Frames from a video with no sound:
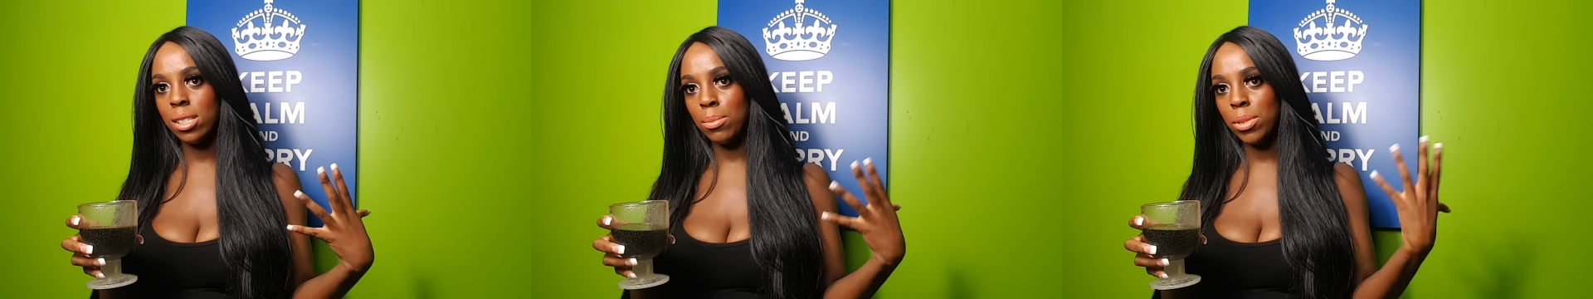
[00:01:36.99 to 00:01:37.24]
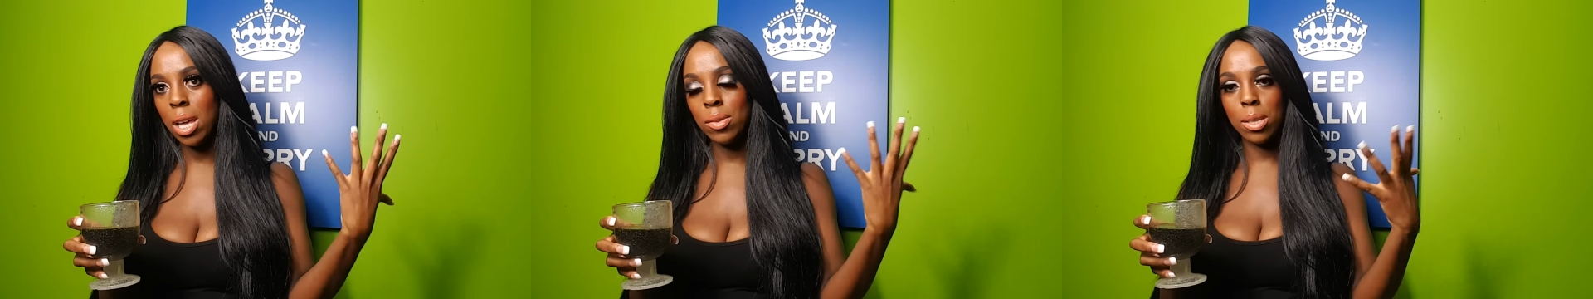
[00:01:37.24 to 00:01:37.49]

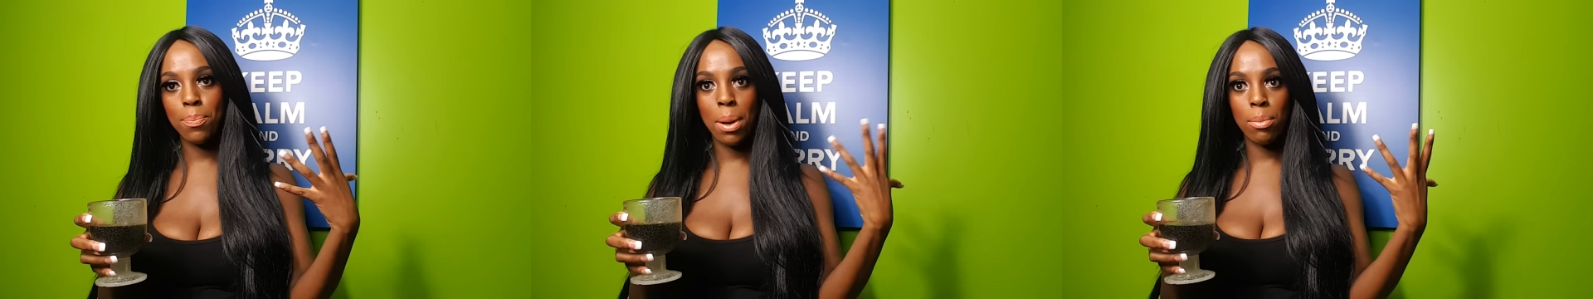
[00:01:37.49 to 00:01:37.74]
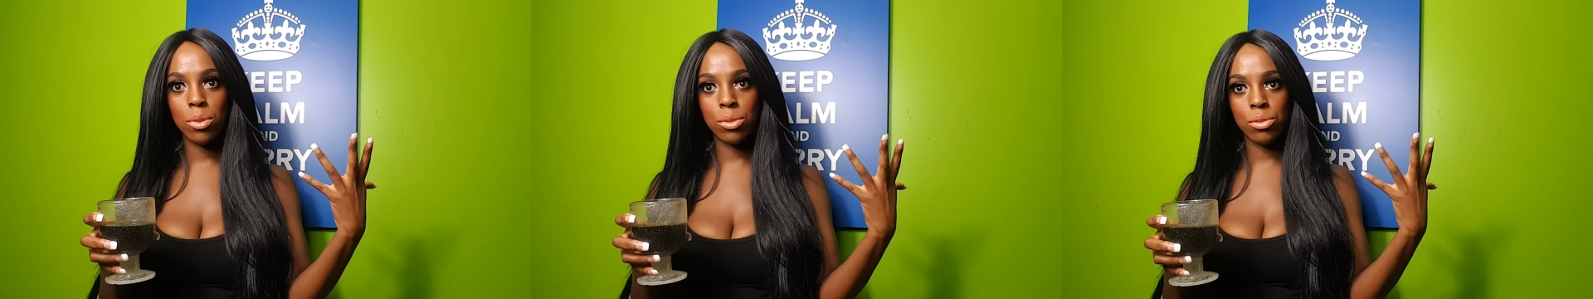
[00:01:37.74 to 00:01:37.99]
Sometimes the
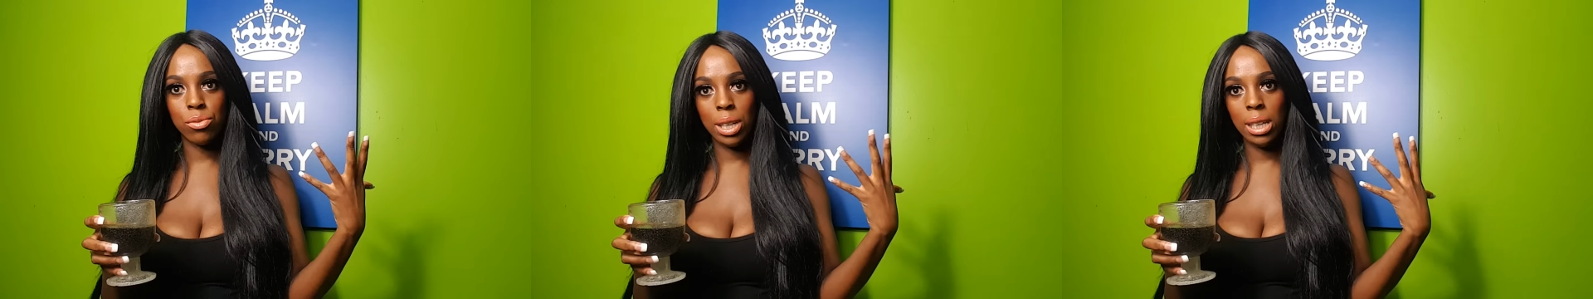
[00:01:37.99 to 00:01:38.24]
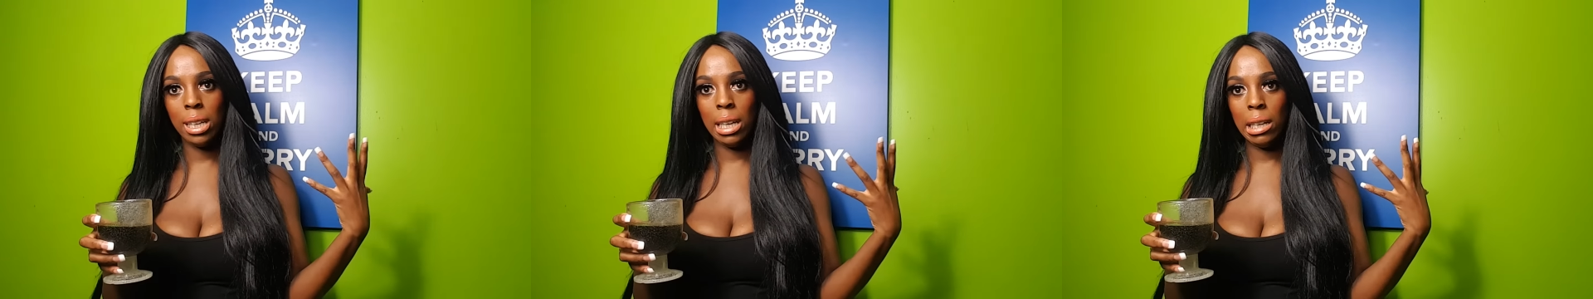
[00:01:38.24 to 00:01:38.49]

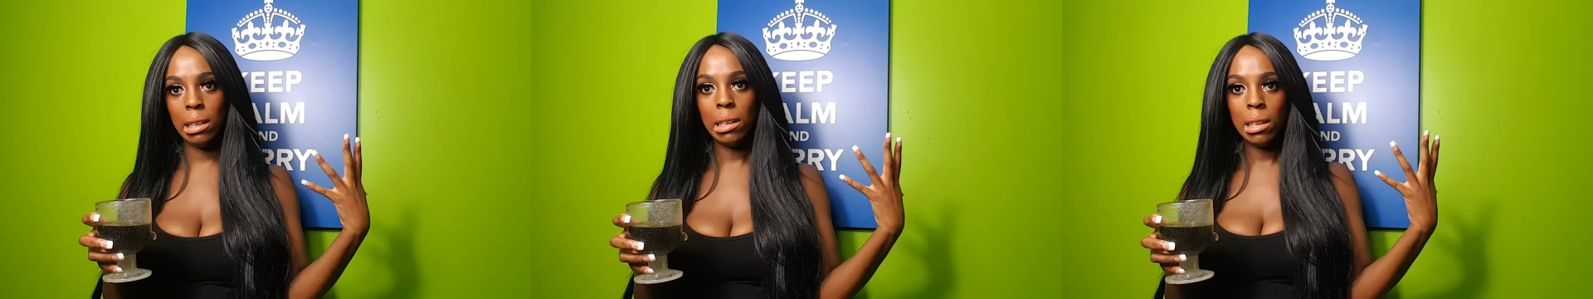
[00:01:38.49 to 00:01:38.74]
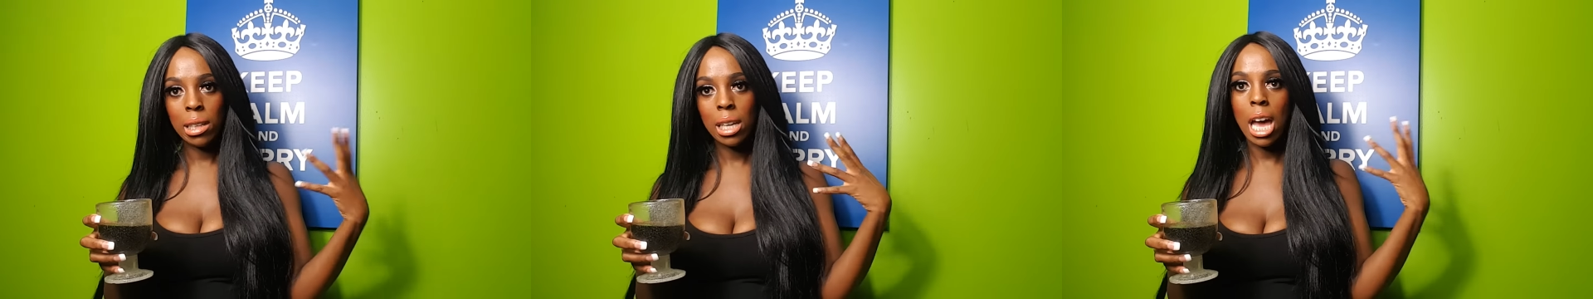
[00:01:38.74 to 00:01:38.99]

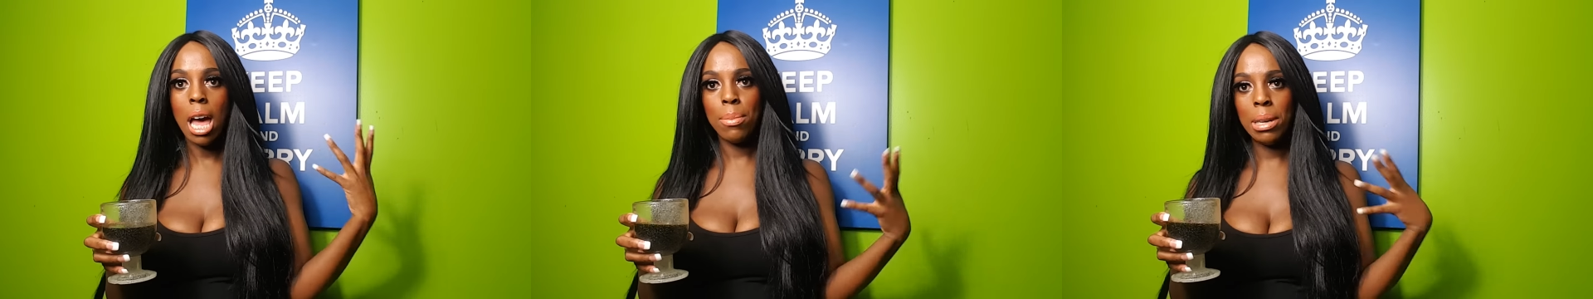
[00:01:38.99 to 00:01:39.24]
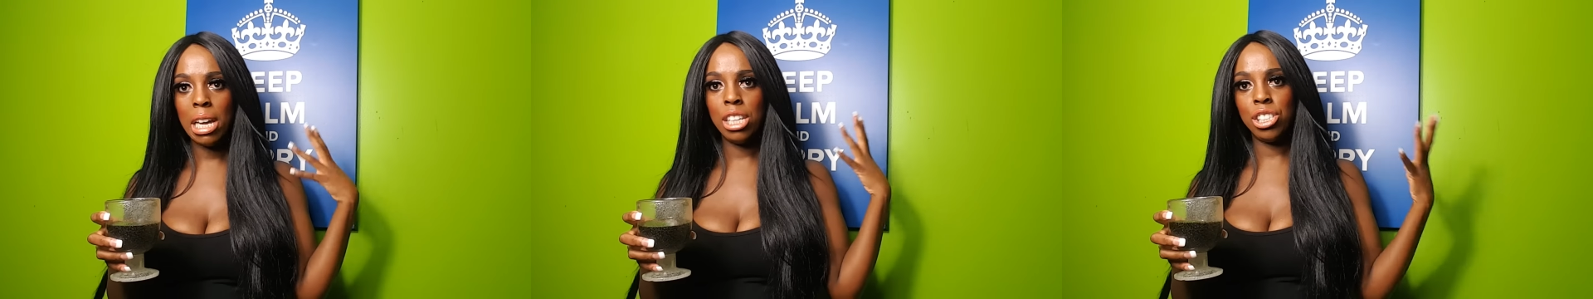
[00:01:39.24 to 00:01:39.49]

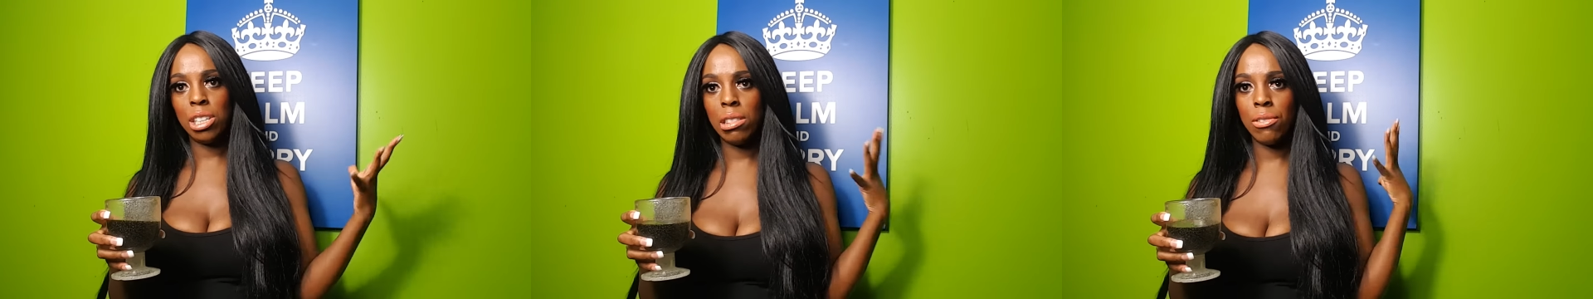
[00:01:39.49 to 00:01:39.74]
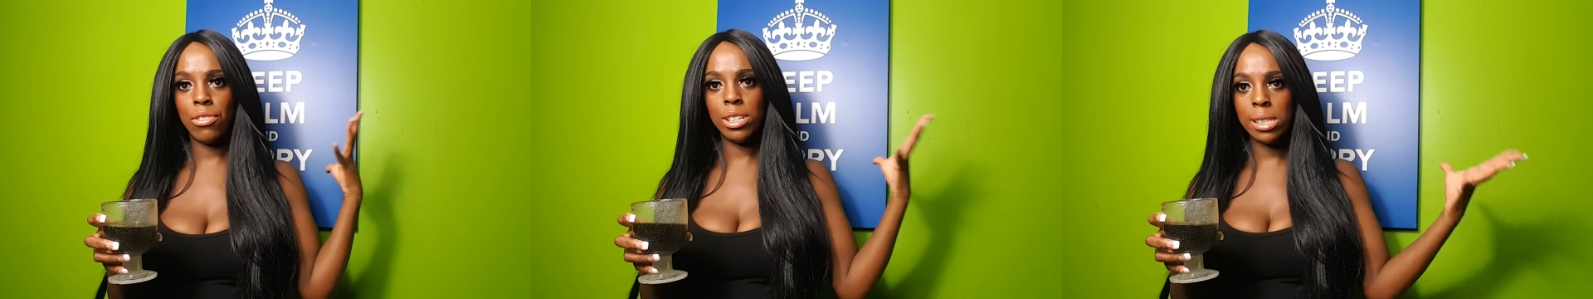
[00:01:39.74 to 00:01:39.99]
carbonation and
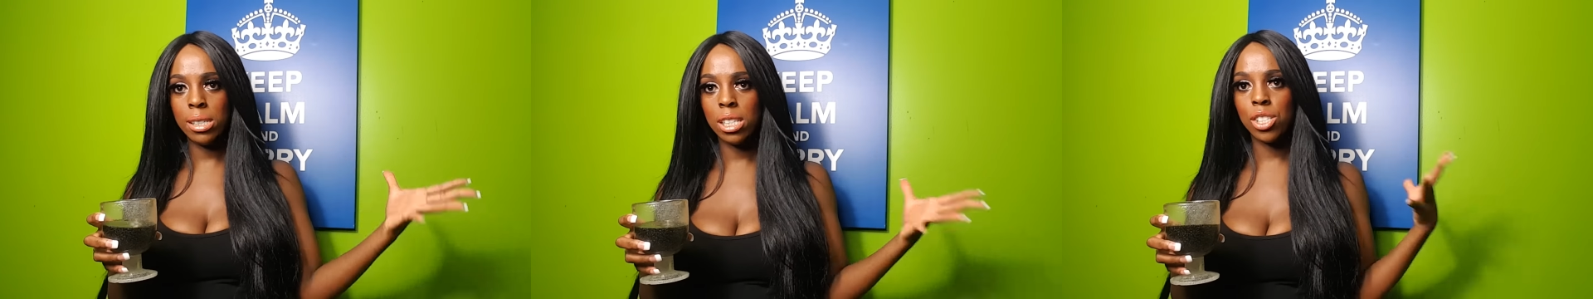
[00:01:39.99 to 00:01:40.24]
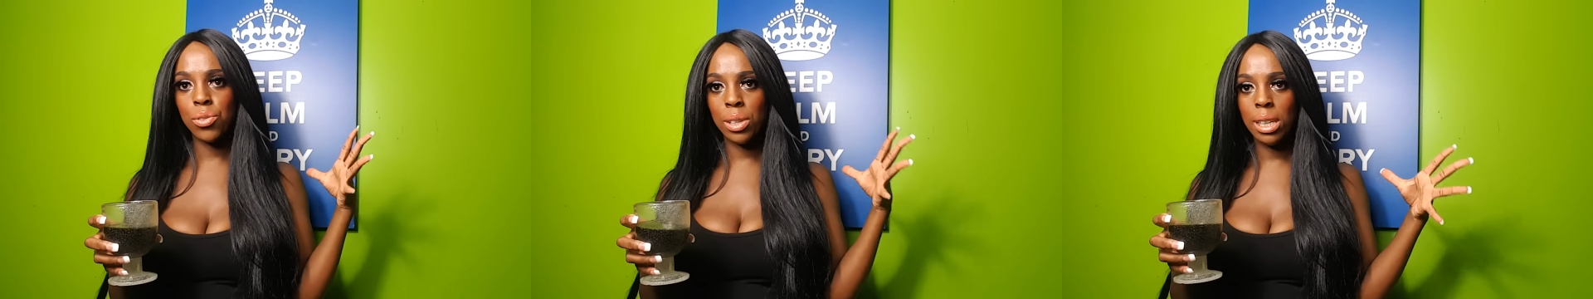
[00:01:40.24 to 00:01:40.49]
the
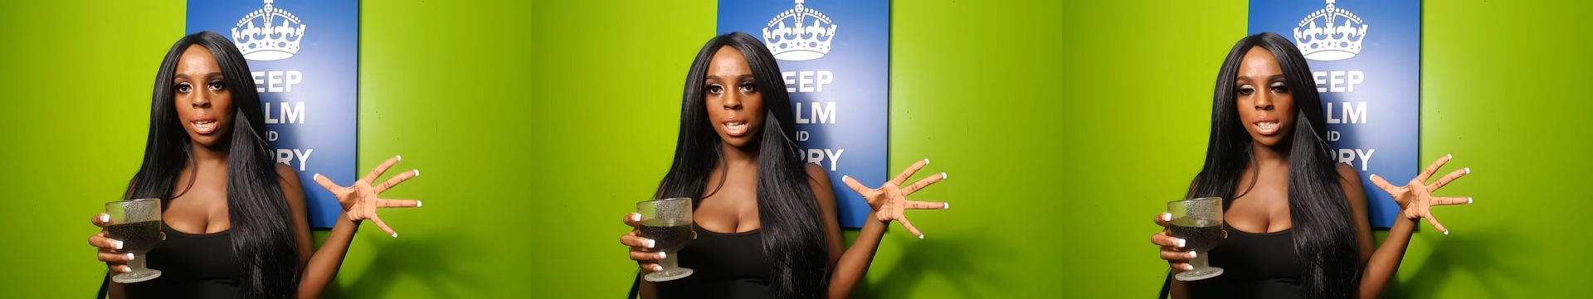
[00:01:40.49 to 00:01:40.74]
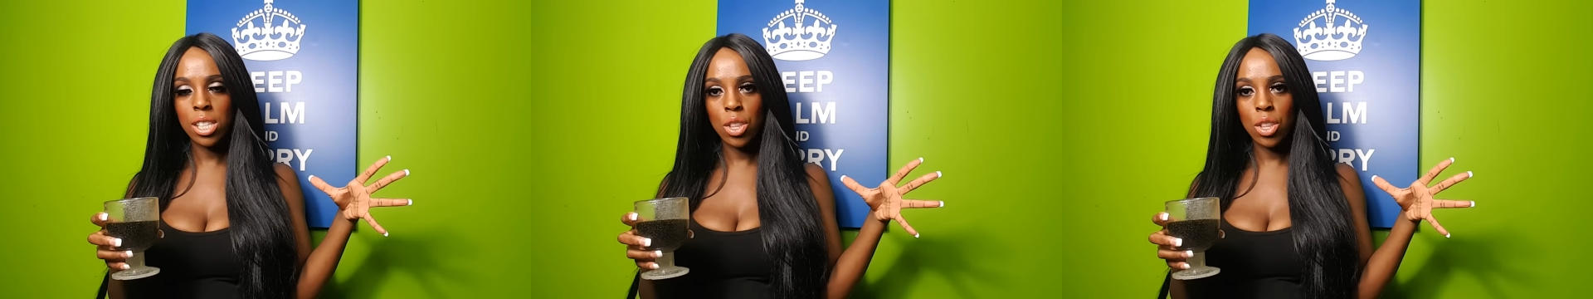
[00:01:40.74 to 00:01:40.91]
frizziness really gets